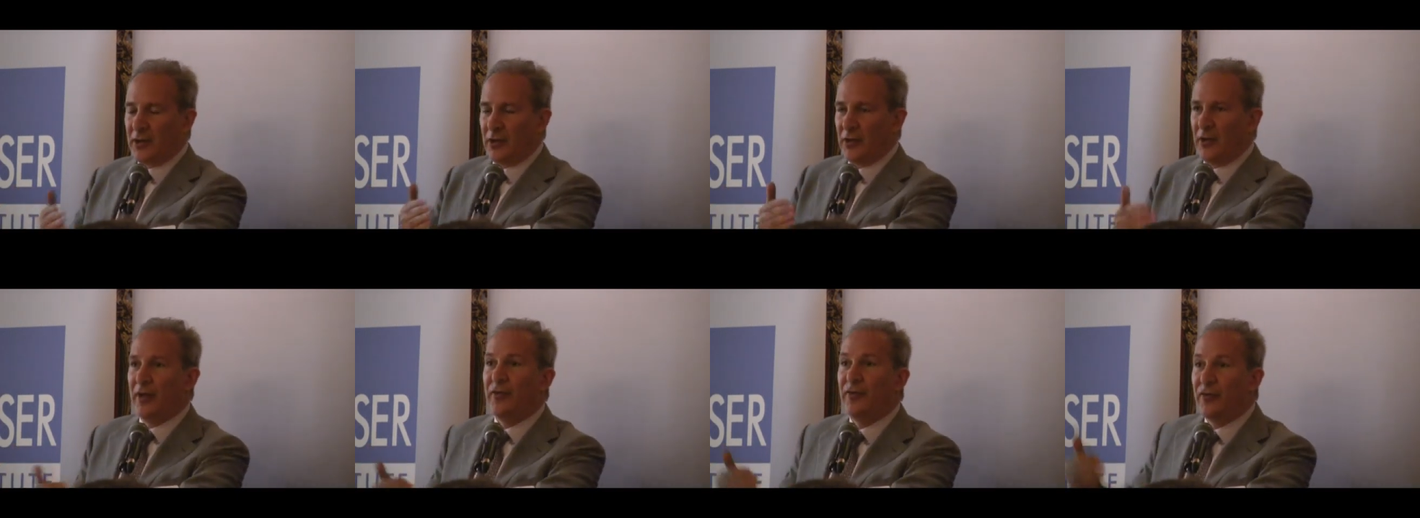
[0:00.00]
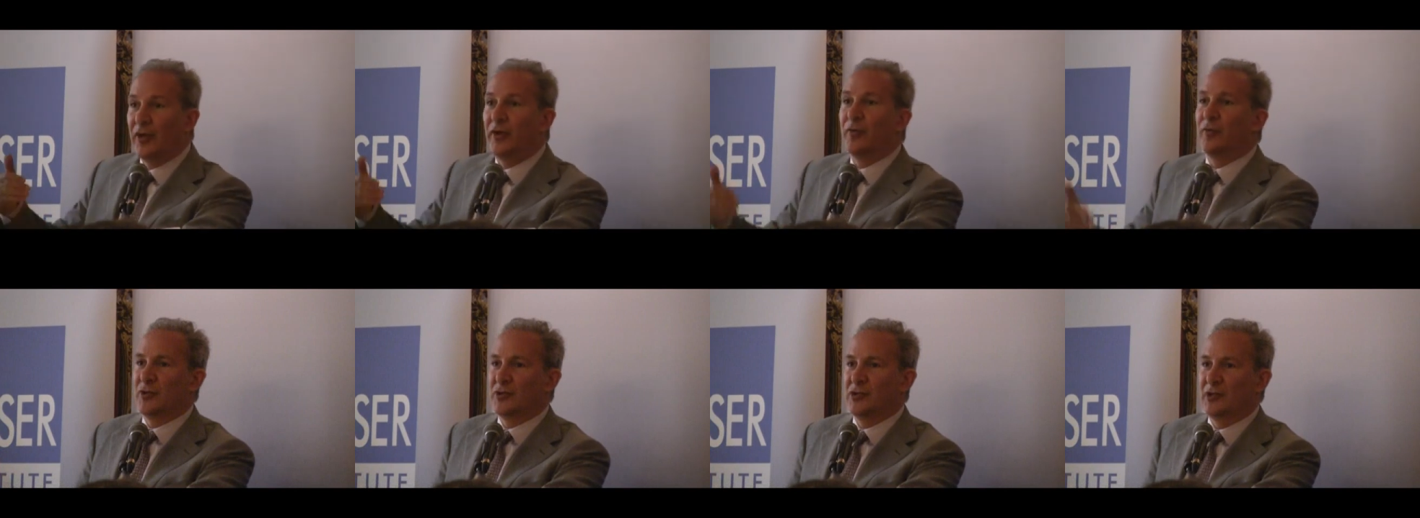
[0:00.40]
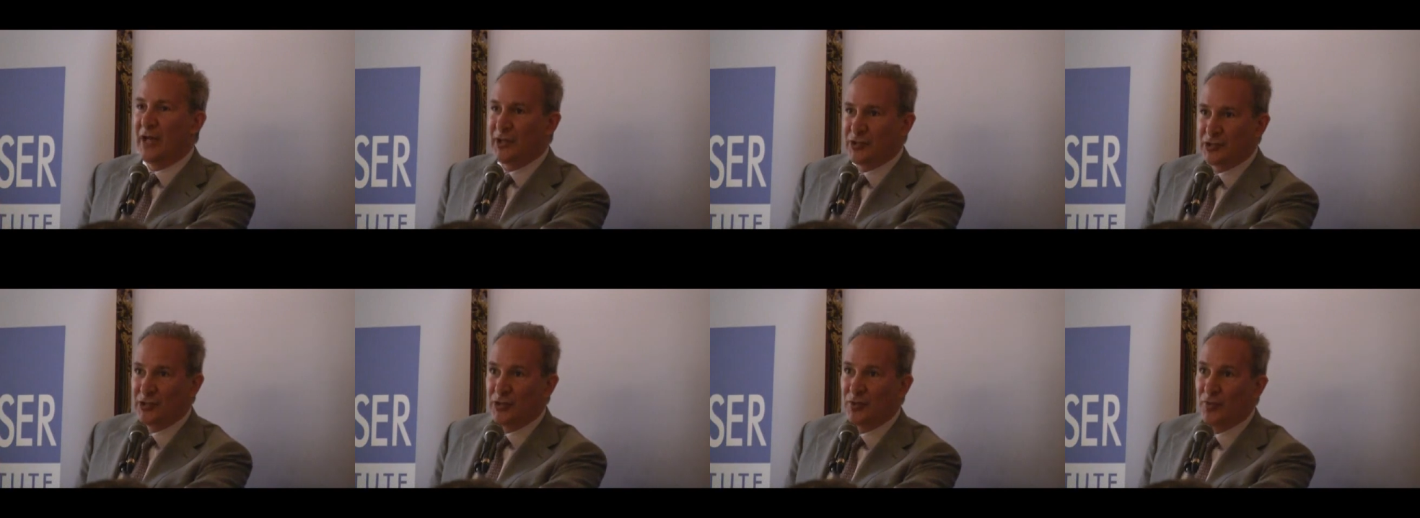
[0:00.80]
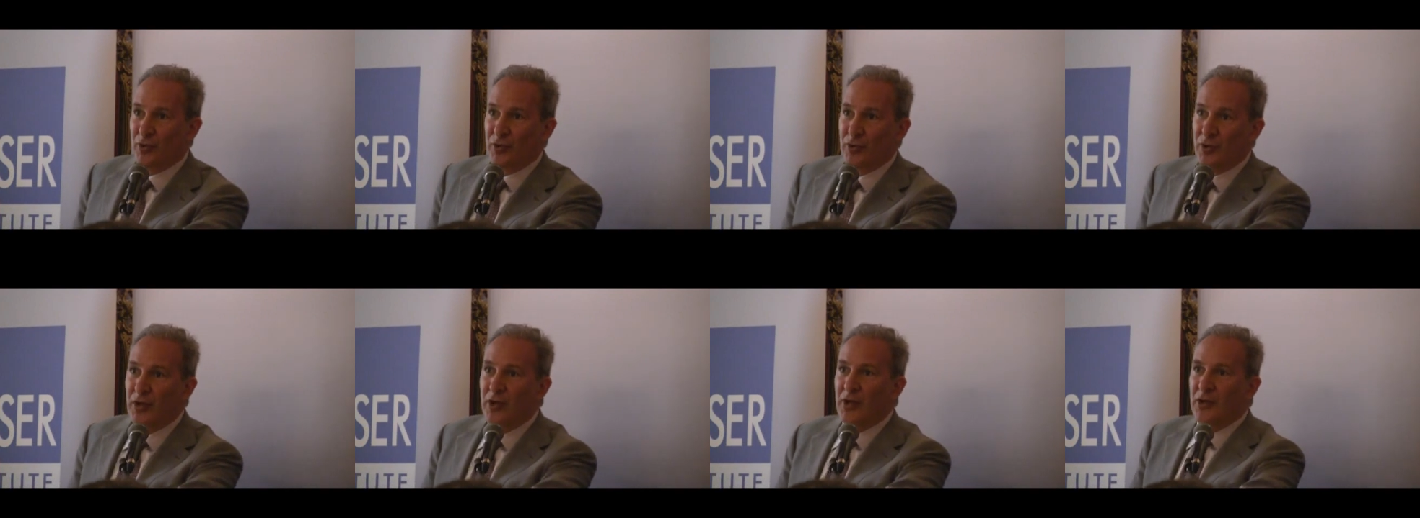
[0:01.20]
cleansing recession
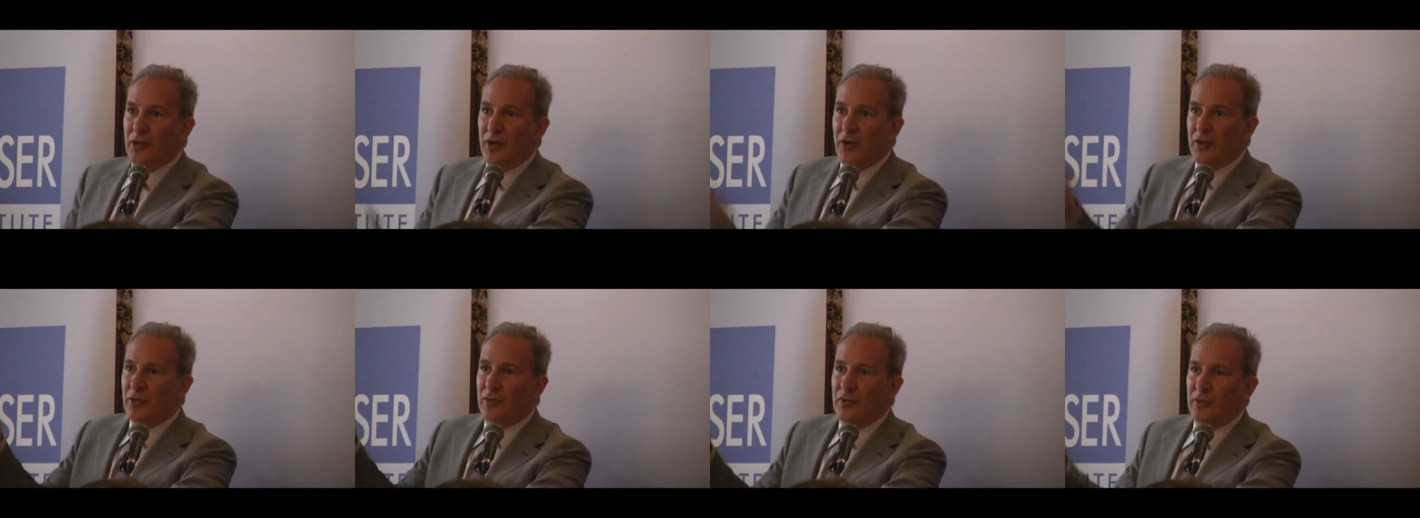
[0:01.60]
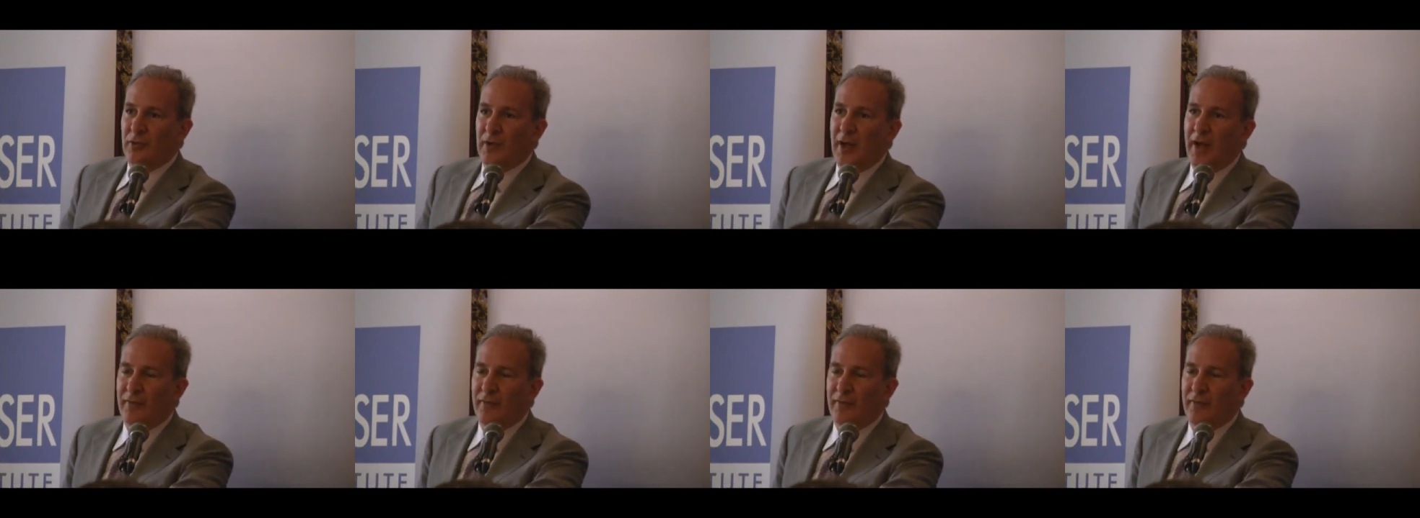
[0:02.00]
where you're